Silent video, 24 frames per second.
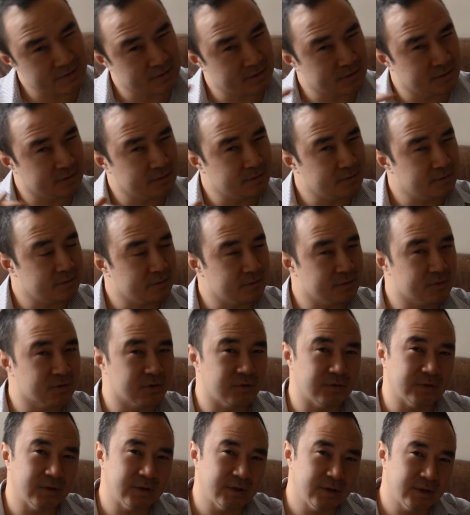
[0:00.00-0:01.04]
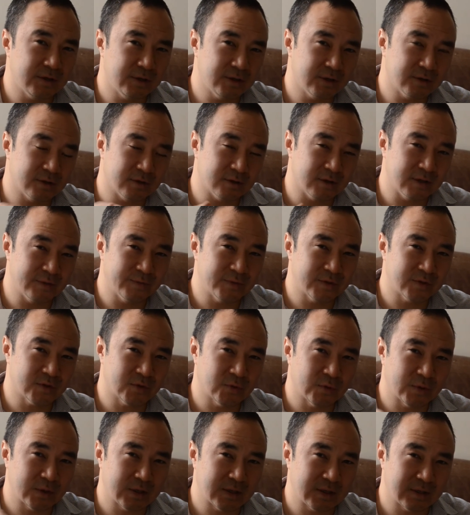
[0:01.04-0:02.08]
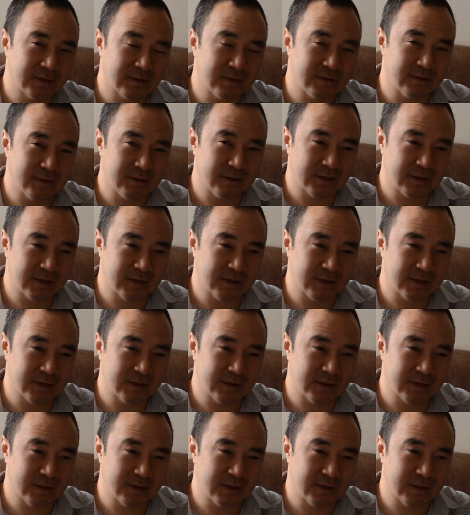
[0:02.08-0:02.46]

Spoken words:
to sort of hear in between